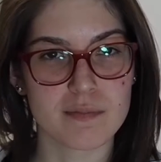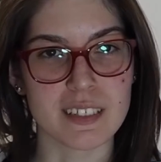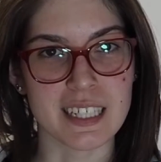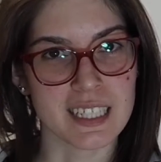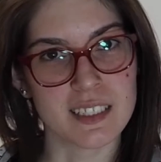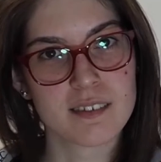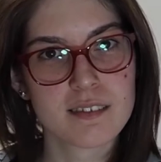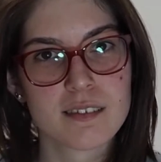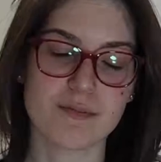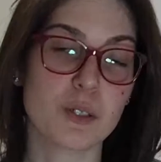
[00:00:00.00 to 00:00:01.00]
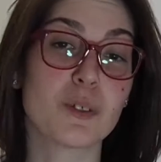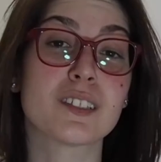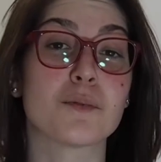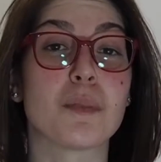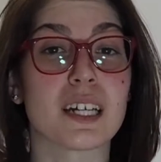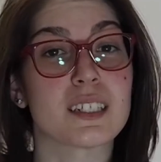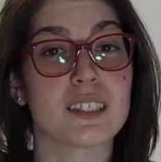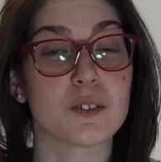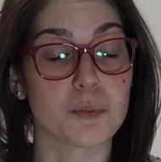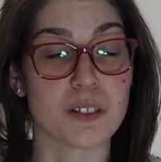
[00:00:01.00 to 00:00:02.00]
Get it? It wasn't my
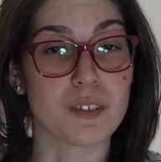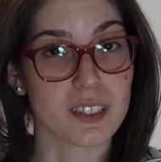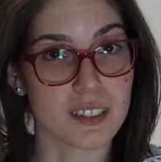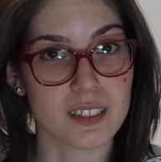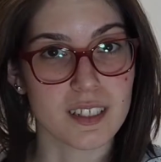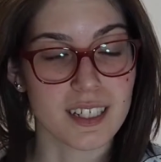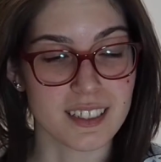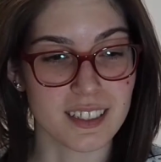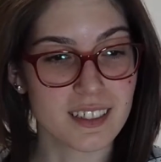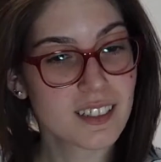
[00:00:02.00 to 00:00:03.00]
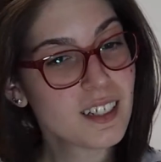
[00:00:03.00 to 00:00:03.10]
idea. It was my fiance's idea.